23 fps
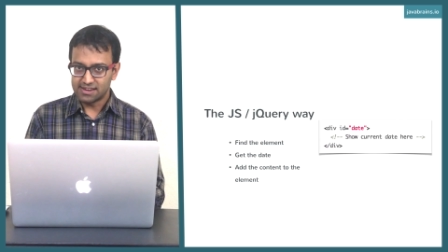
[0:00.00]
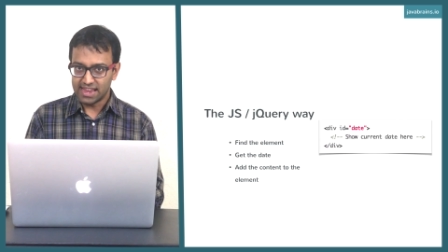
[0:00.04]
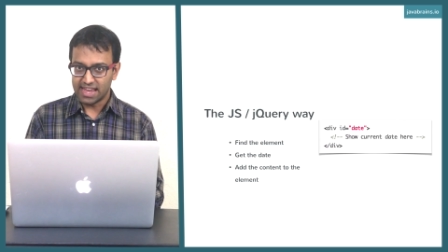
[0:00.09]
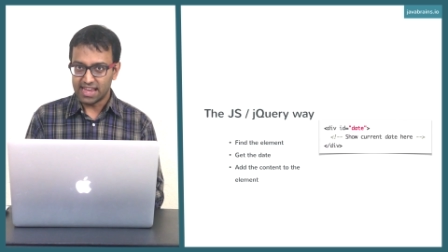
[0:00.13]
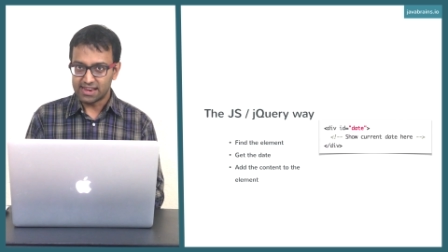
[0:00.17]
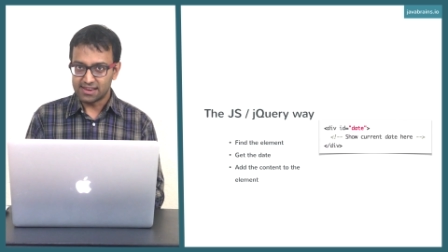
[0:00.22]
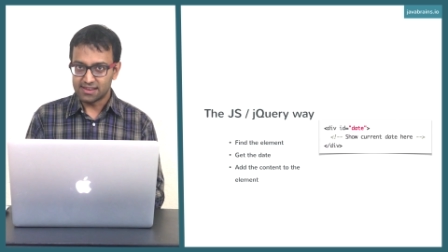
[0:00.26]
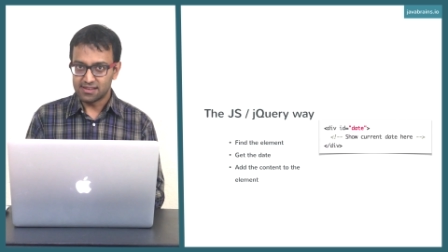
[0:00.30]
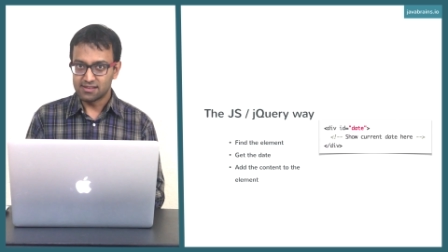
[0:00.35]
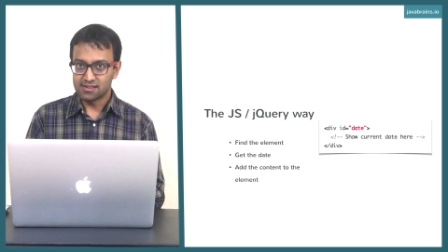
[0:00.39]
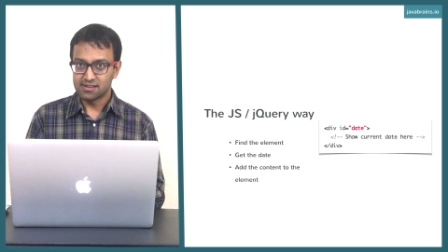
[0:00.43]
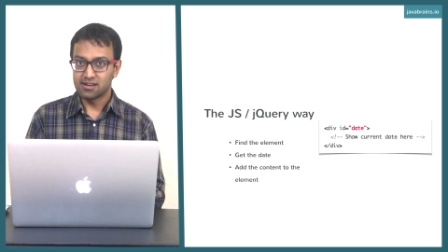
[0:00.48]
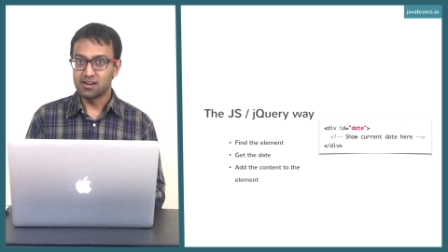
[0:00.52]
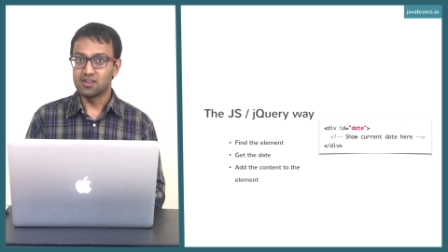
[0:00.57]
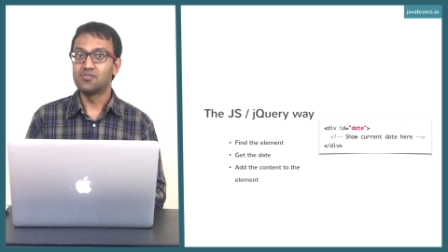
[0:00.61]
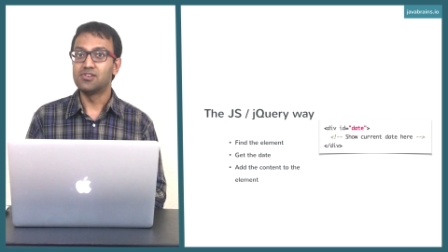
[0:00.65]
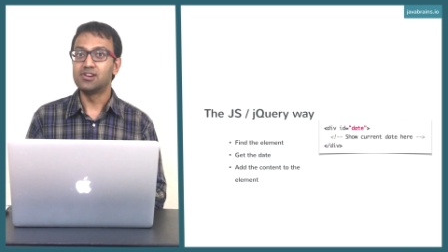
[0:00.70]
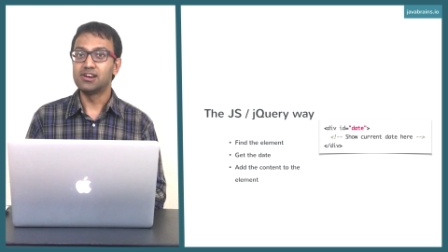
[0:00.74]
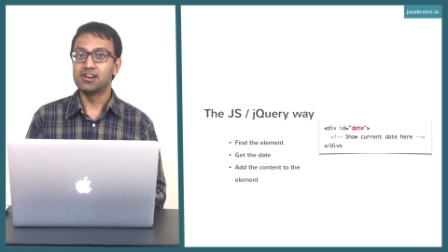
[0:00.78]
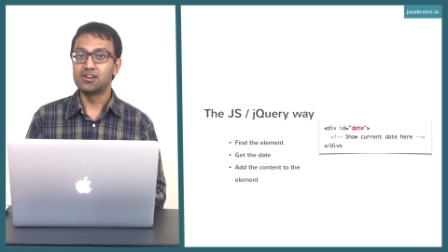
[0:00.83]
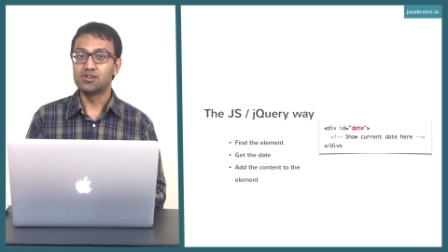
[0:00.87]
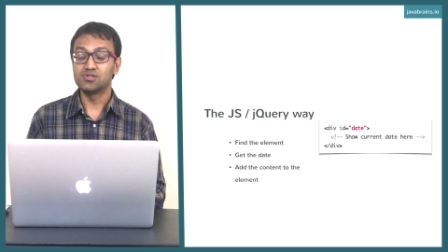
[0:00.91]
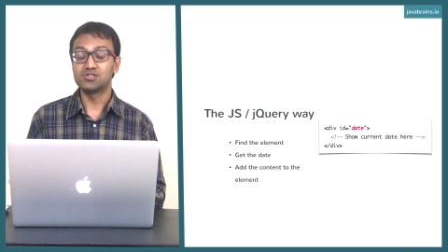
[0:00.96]
date,
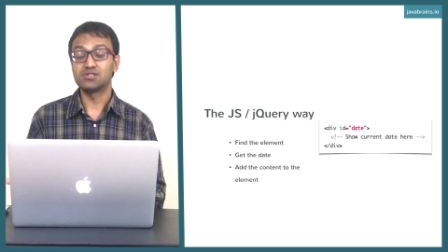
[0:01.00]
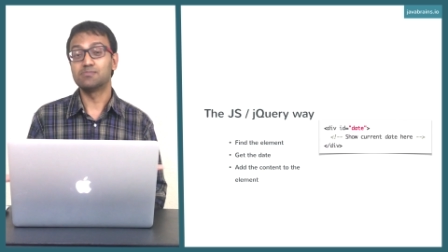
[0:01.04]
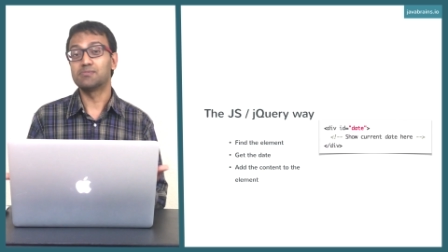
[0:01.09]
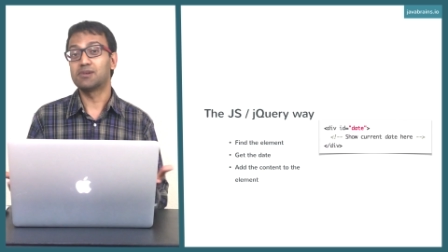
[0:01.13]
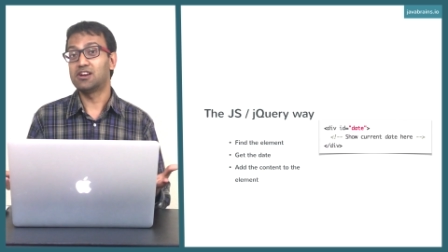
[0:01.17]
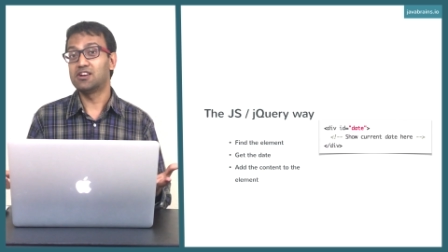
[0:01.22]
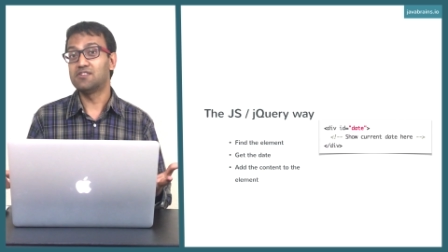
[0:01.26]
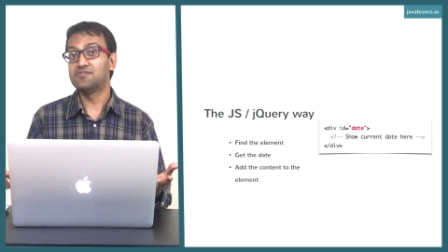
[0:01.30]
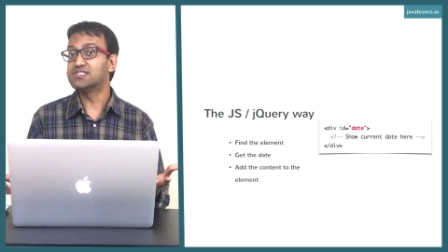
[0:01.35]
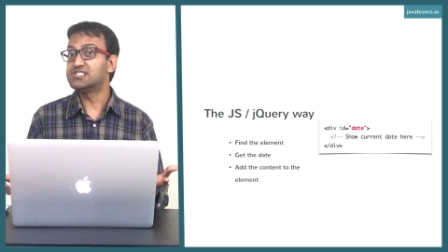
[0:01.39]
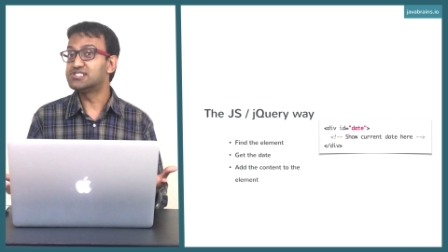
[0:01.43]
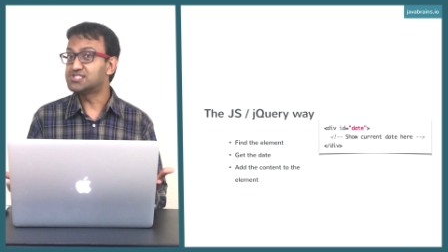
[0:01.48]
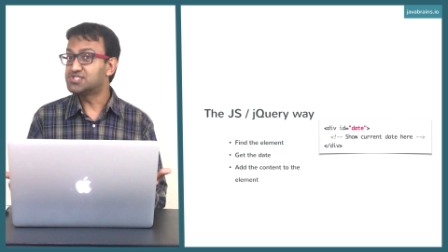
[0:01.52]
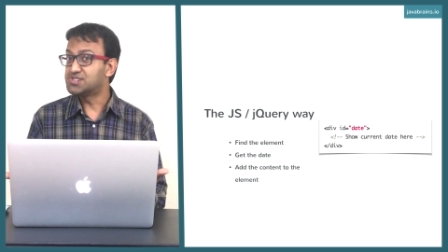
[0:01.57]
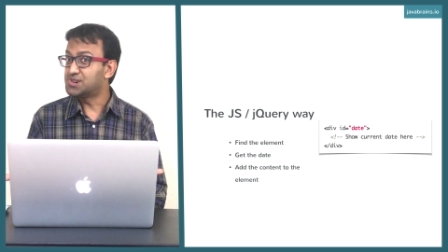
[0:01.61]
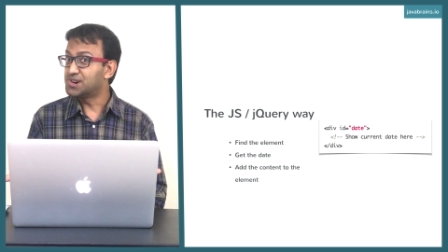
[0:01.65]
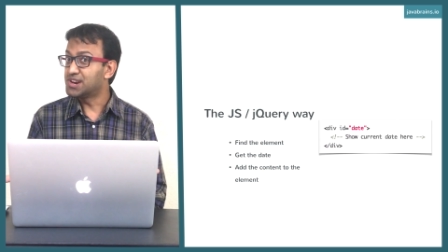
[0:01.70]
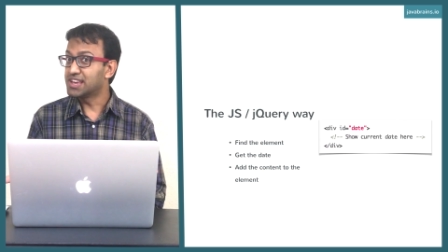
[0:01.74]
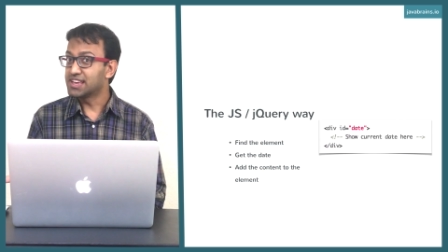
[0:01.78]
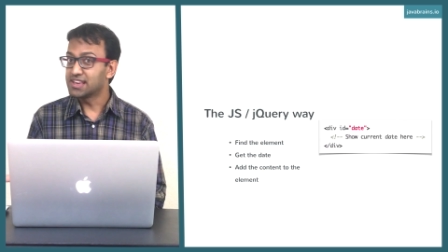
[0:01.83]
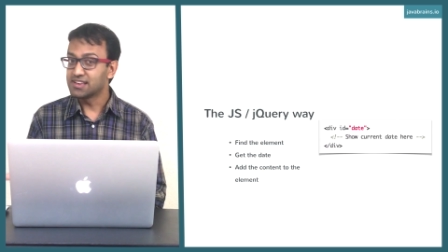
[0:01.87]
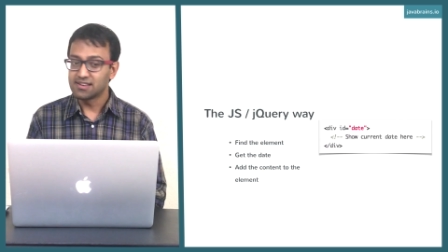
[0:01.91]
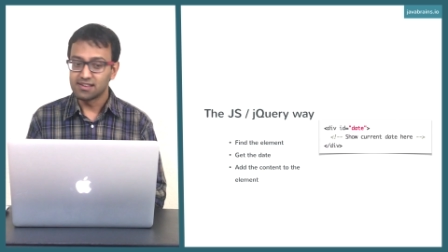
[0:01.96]
convert it to some kind of a
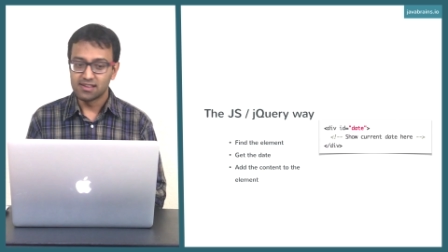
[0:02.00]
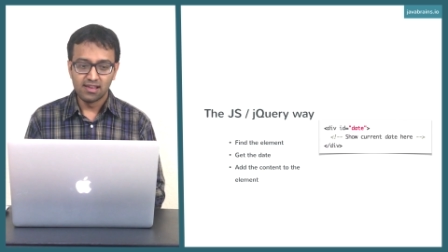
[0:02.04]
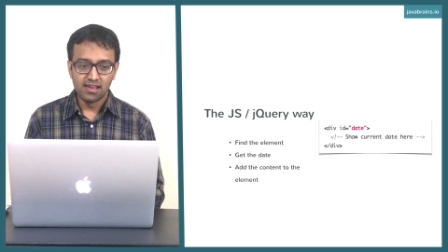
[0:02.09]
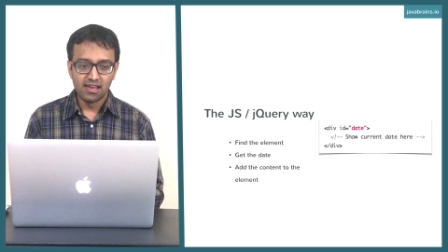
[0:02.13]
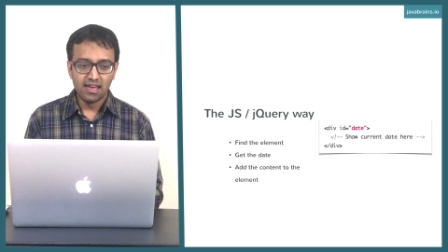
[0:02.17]
string,